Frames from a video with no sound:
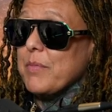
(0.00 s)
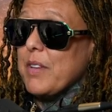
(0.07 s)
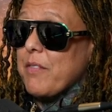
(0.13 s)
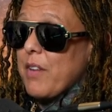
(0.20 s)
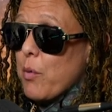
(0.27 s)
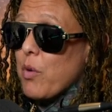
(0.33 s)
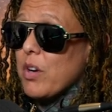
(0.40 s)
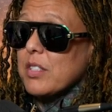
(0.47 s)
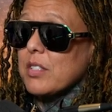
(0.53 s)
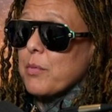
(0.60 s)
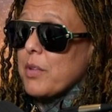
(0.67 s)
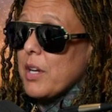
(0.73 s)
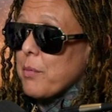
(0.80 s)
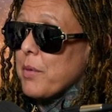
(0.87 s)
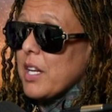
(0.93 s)
if I want
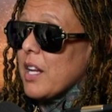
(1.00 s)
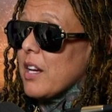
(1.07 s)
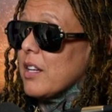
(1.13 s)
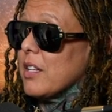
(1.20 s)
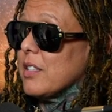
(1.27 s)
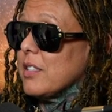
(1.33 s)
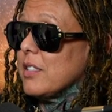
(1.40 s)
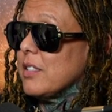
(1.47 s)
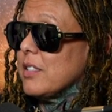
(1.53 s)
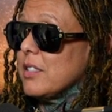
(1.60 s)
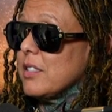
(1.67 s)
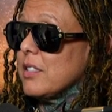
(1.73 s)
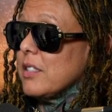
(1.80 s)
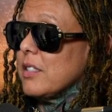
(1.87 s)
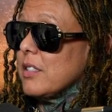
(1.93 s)
something, I'm going to get it.
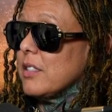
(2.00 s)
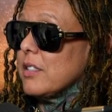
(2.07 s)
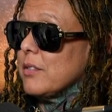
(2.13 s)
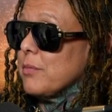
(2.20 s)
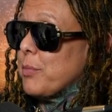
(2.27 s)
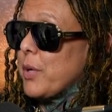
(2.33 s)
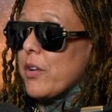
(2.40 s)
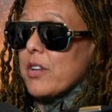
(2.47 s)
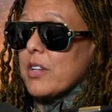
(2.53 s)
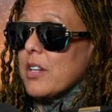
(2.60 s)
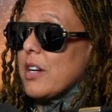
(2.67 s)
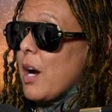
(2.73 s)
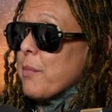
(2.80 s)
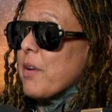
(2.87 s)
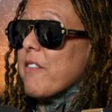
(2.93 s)
Period.
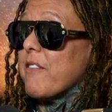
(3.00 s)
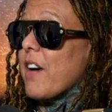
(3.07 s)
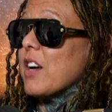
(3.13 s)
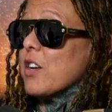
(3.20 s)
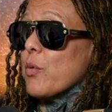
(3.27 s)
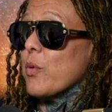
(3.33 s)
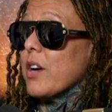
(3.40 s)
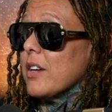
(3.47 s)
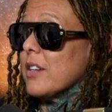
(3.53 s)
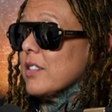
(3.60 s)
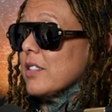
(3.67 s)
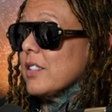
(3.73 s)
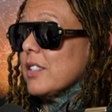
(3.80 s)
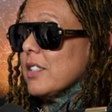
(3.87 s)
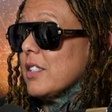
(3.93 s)
I'm going to find a way.
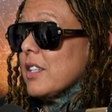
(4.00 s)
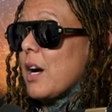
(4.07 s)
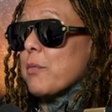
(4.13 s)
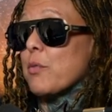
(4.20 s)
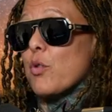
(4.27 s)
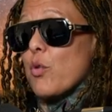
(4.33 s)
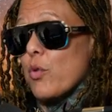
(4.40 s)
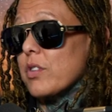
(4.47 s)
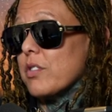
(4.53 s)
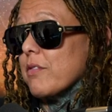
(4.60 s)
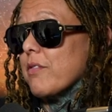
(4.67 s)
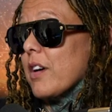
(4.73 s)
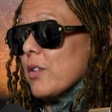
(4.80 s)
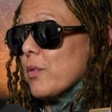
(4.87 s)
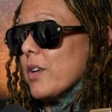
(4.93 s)
I'm going to
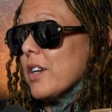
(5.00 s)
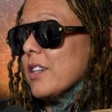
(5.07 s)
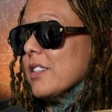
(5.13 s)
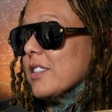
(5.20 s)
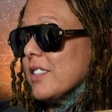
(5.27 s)
find a way.